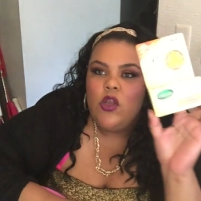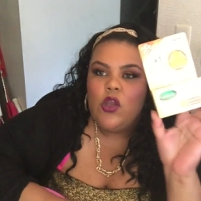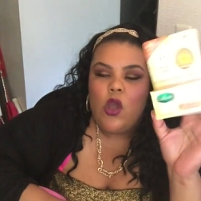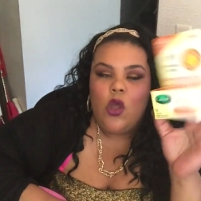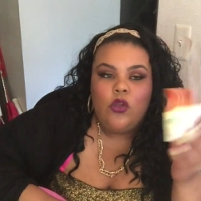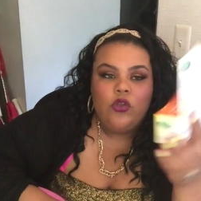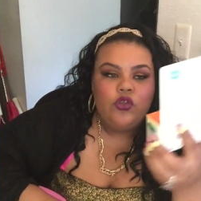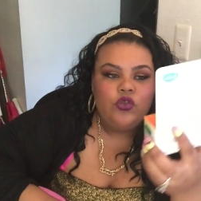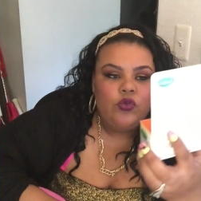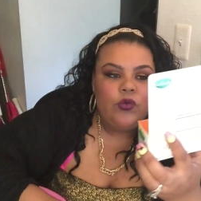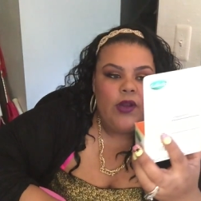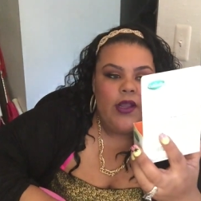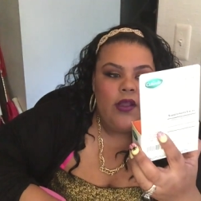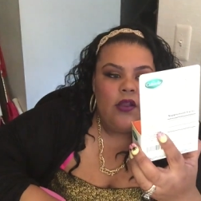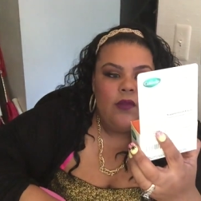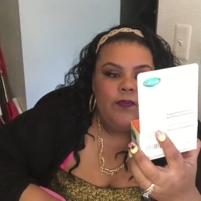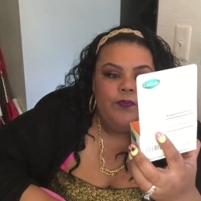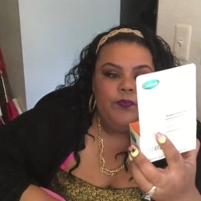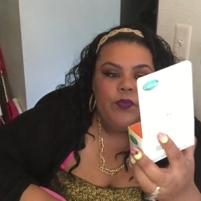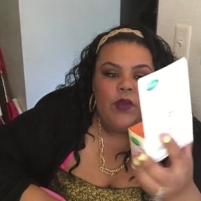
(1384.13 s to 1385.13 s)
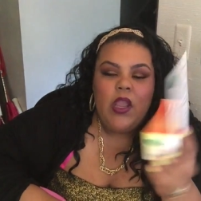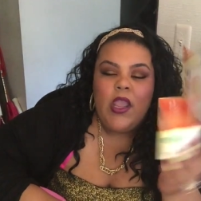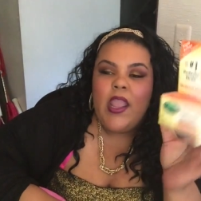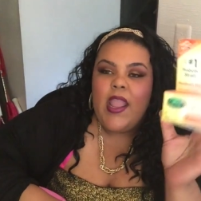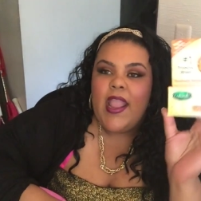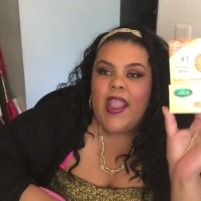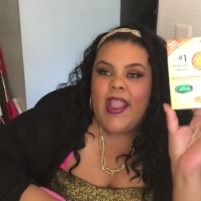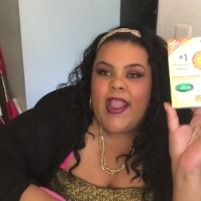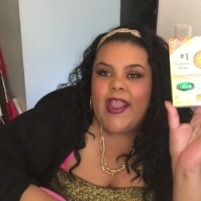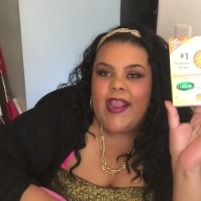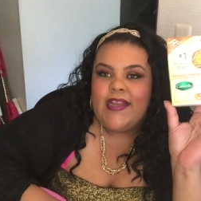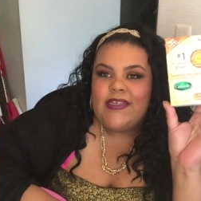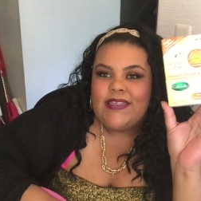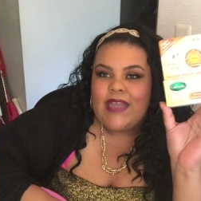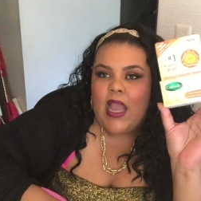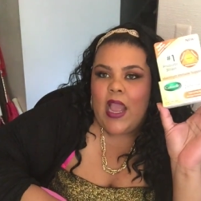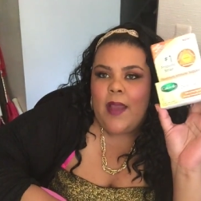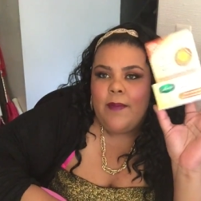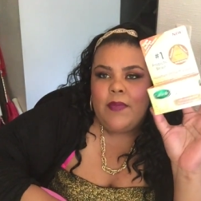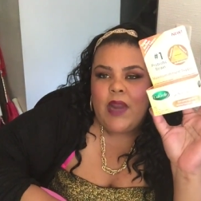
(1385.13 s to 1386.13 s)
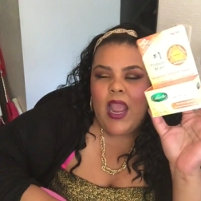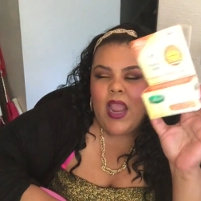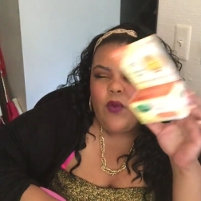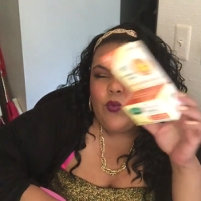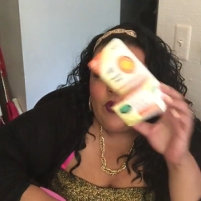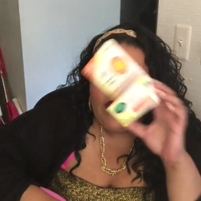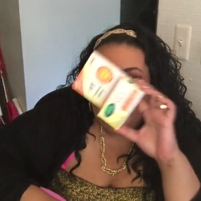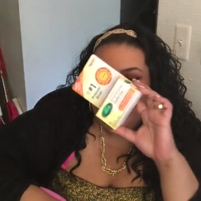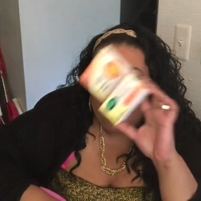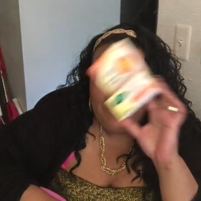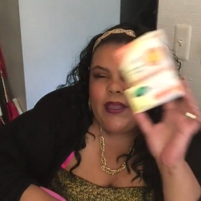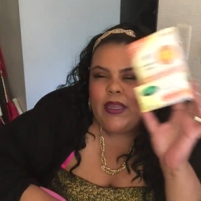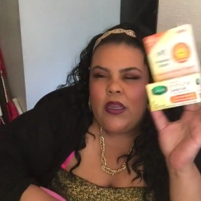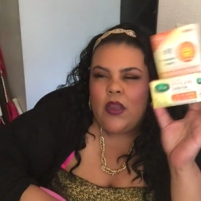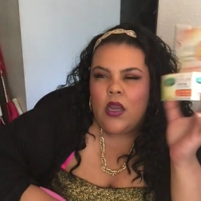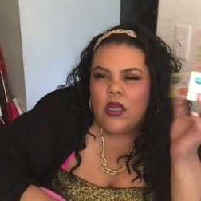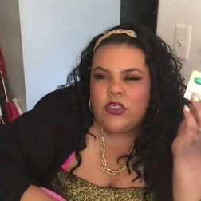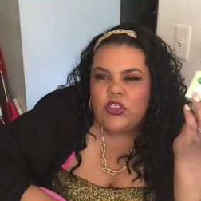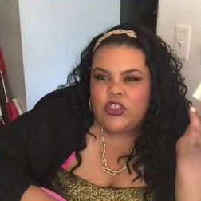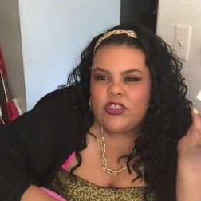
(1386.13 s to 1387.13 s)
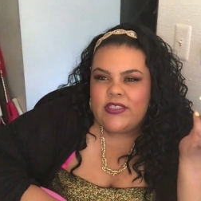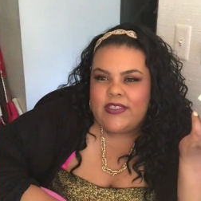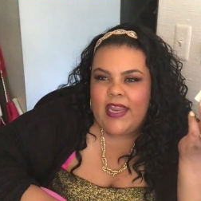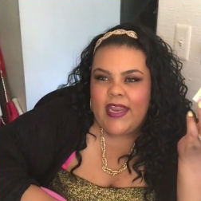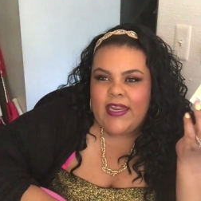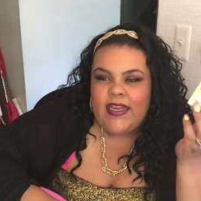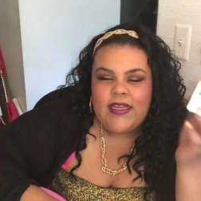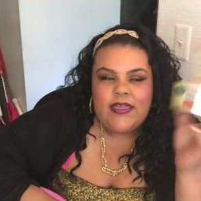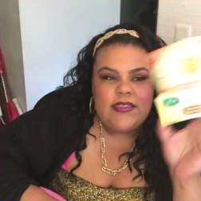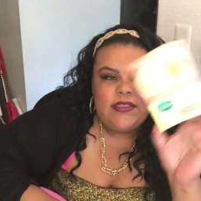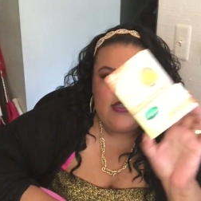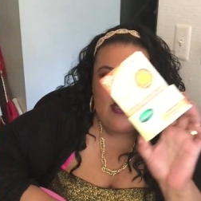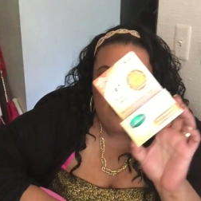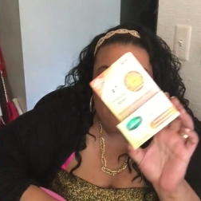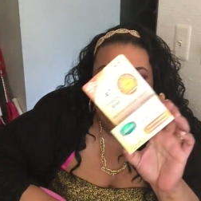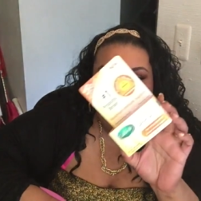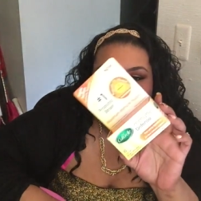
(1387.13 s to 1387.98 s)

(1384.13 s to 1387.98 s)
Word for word: Culturelle, and I'm not really big on just taking stuff.